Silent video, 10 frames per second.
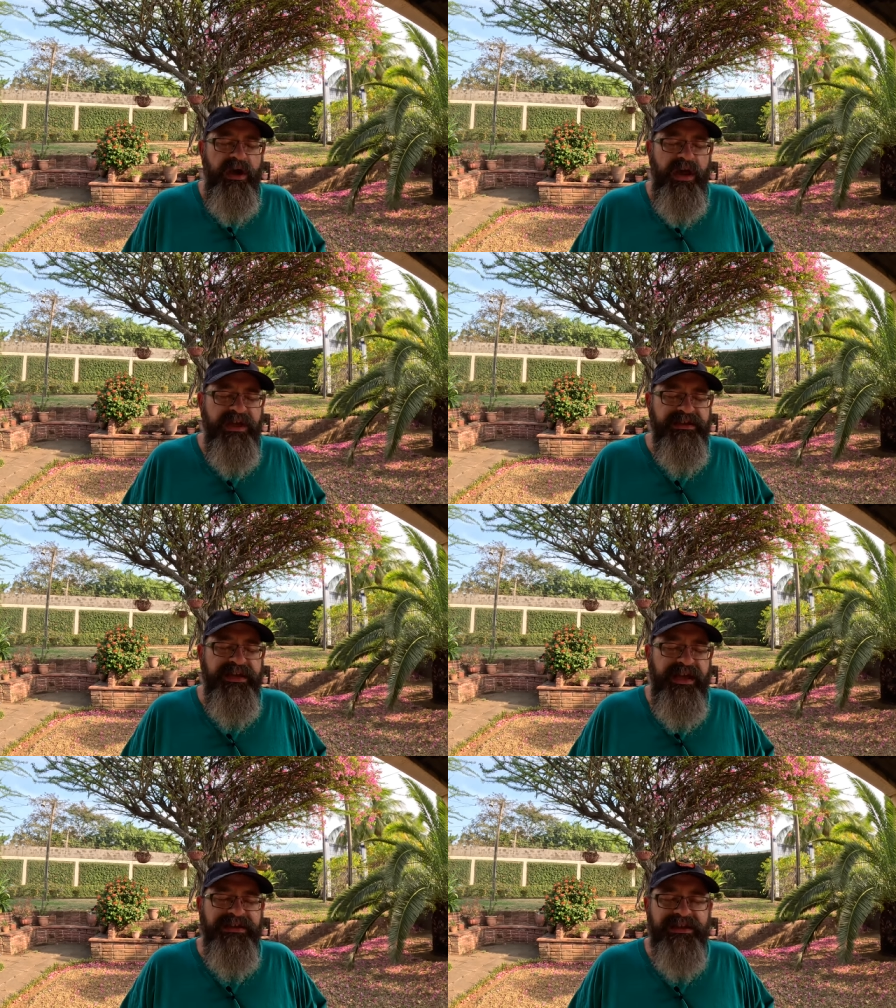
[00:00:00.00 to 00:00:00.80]
it's
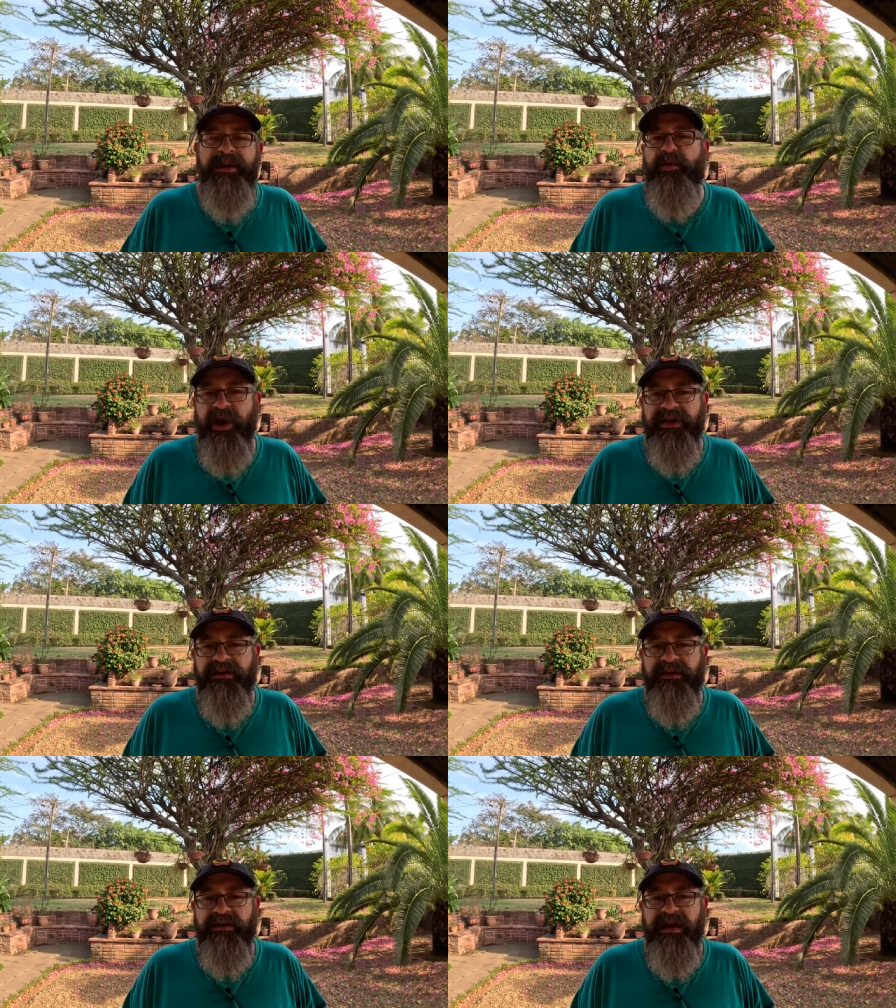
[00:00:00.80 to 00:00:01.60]
it's liberating
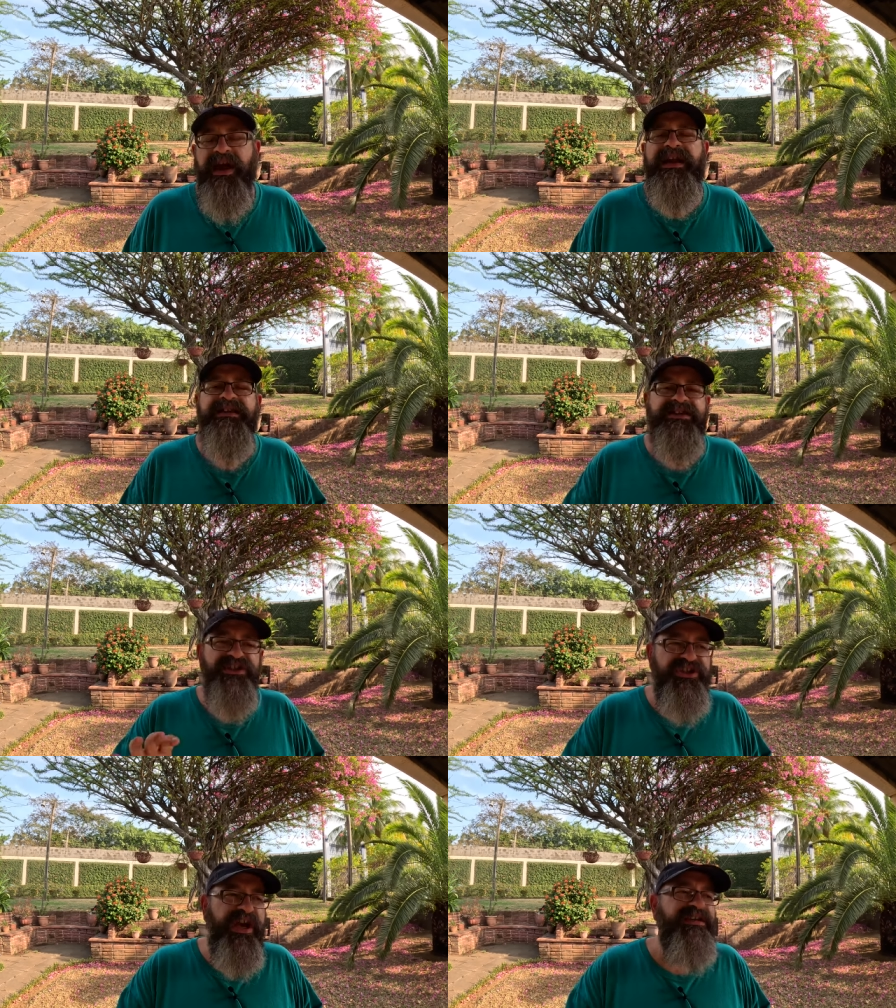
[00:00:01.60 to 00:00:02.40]
and i
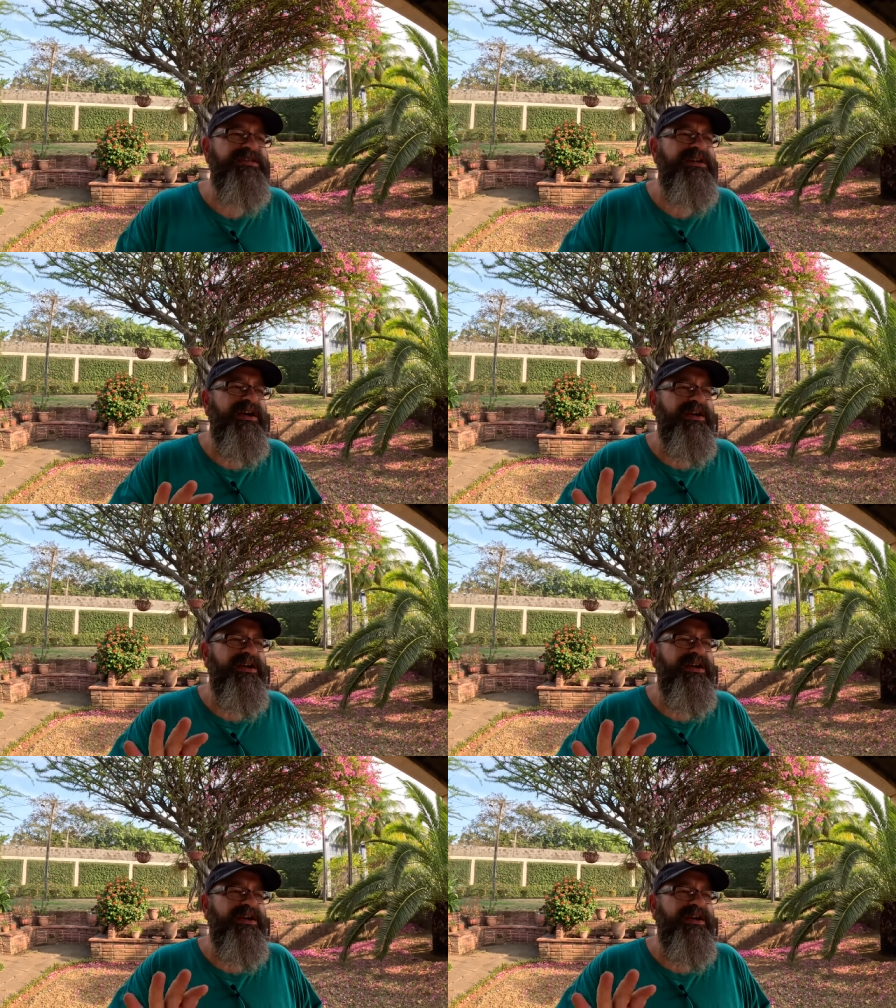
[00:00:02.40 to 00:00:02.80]
suggest